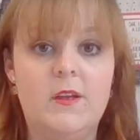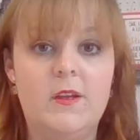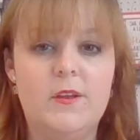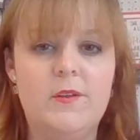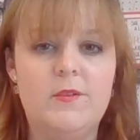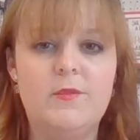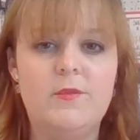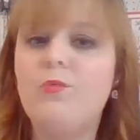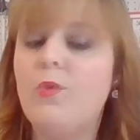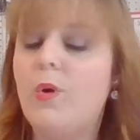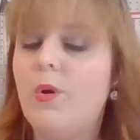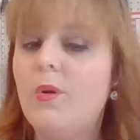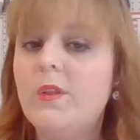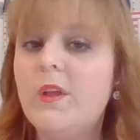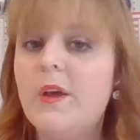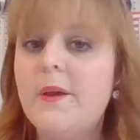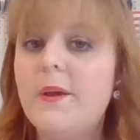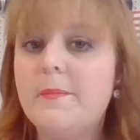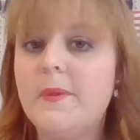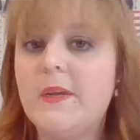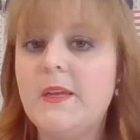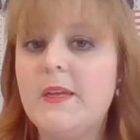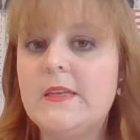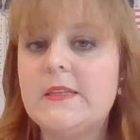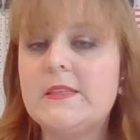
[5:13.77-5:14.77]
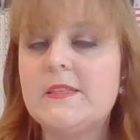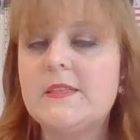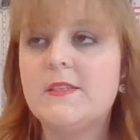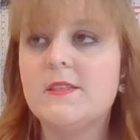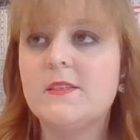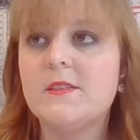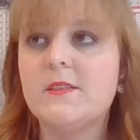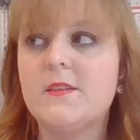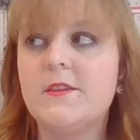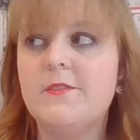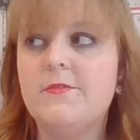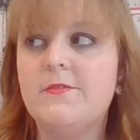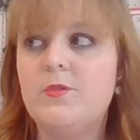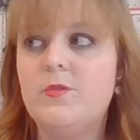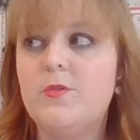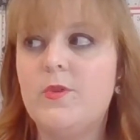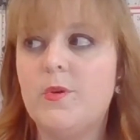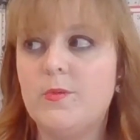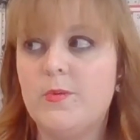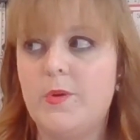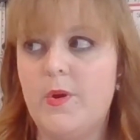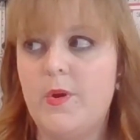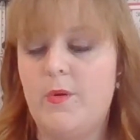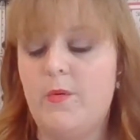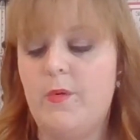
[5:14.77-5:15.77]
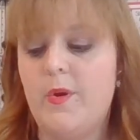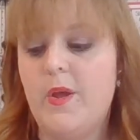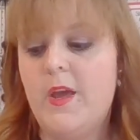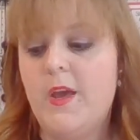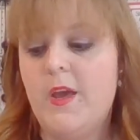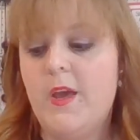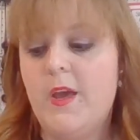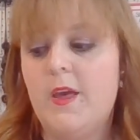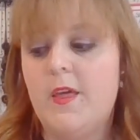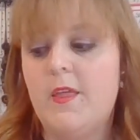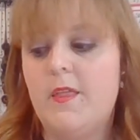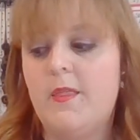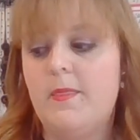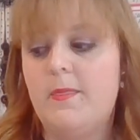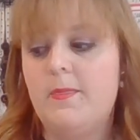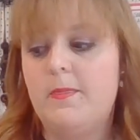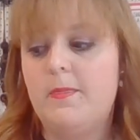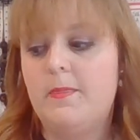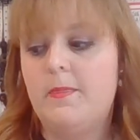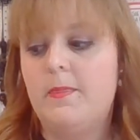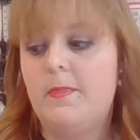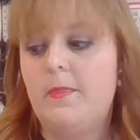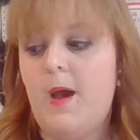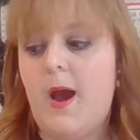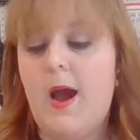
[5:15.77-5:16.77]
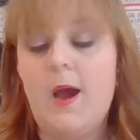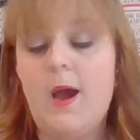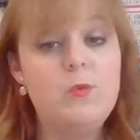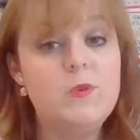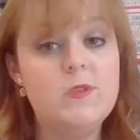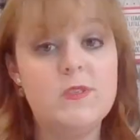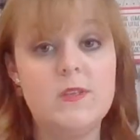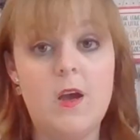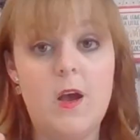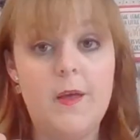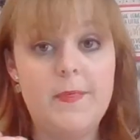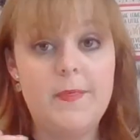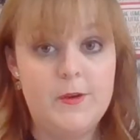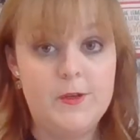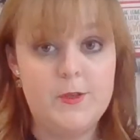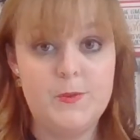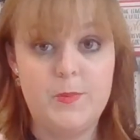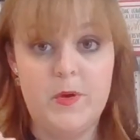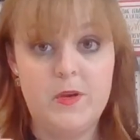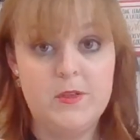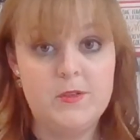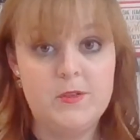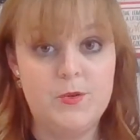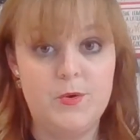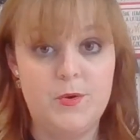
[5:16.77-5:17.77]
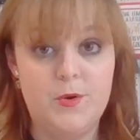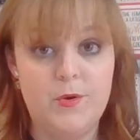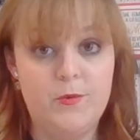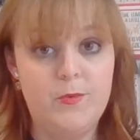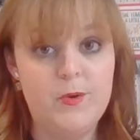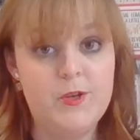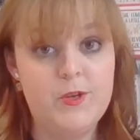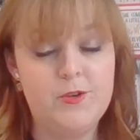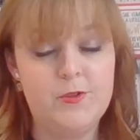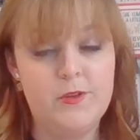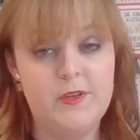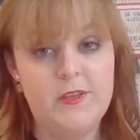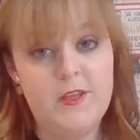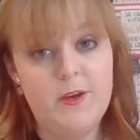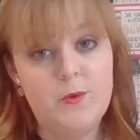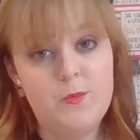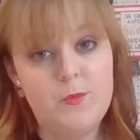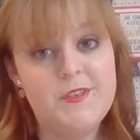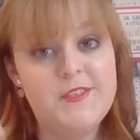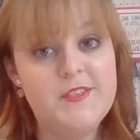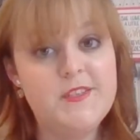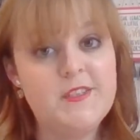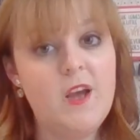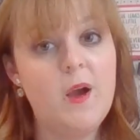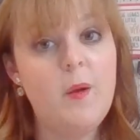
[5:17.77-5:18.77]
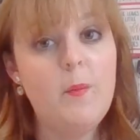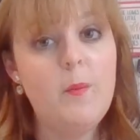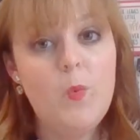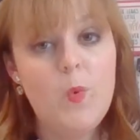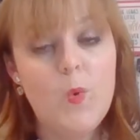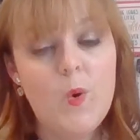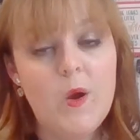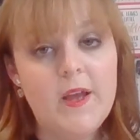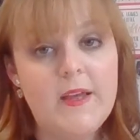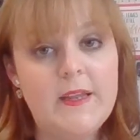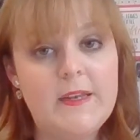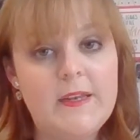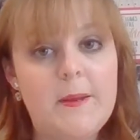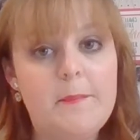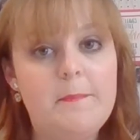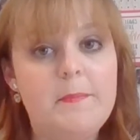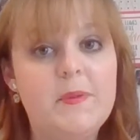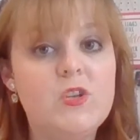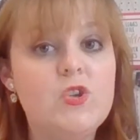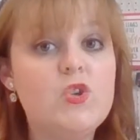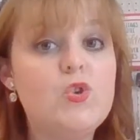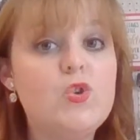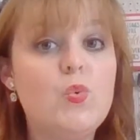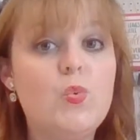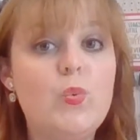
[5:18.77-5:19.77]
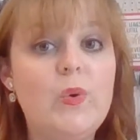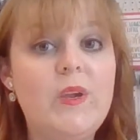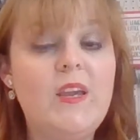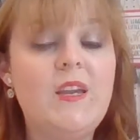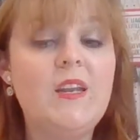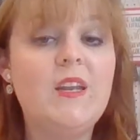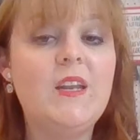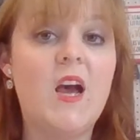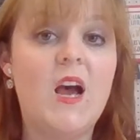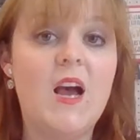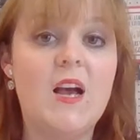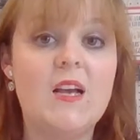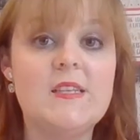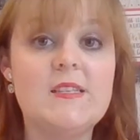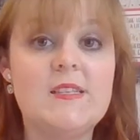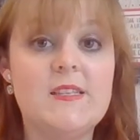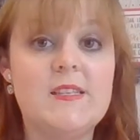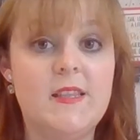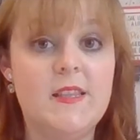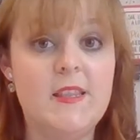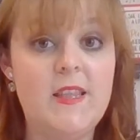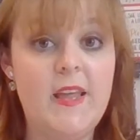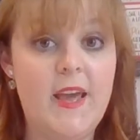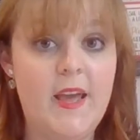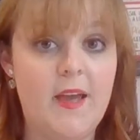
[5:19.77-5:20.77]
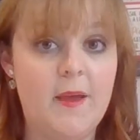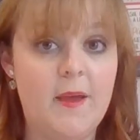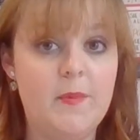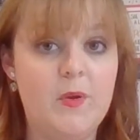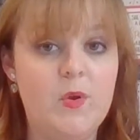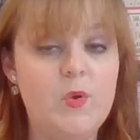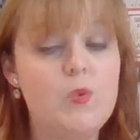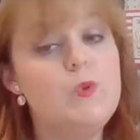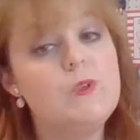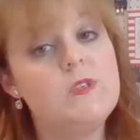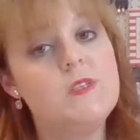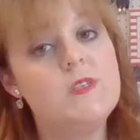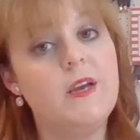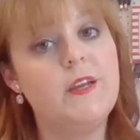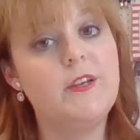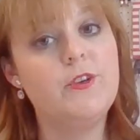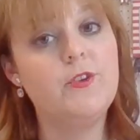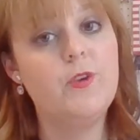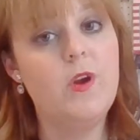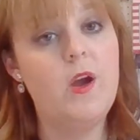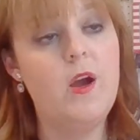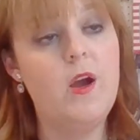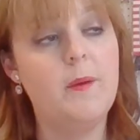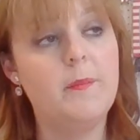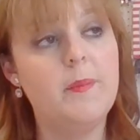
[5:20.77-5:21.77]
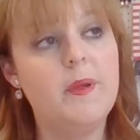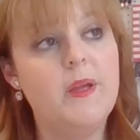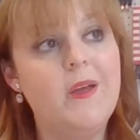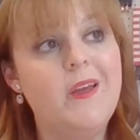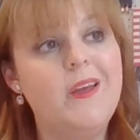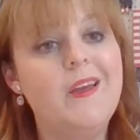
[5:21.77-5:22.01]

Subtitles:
Roll up means, if you don't know, I was not their sponsor originally. There was someone between us and them who signed her up.